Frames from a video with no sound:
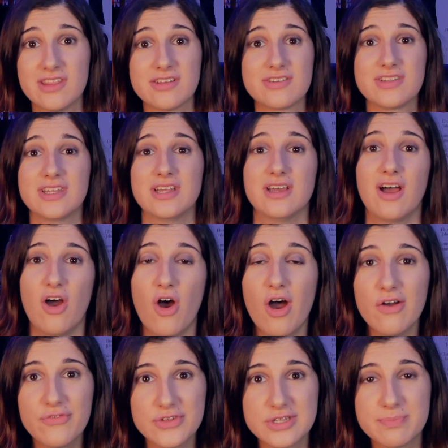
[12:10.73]
There's the
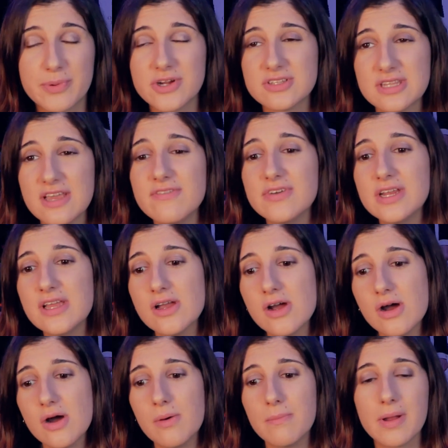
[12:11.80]
office birthday
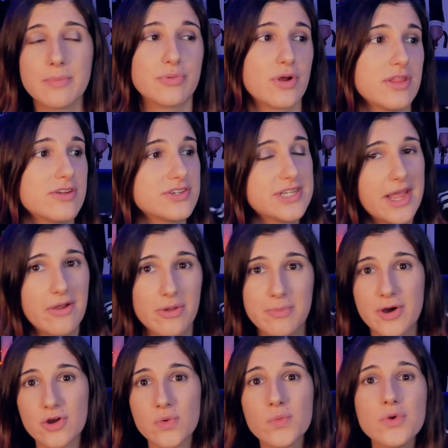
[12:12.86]
video, my brother's Harry
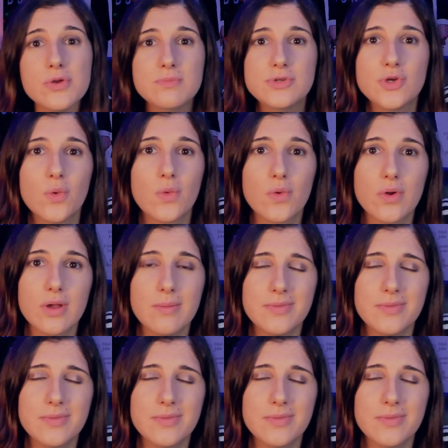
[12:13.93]
Potter room tour.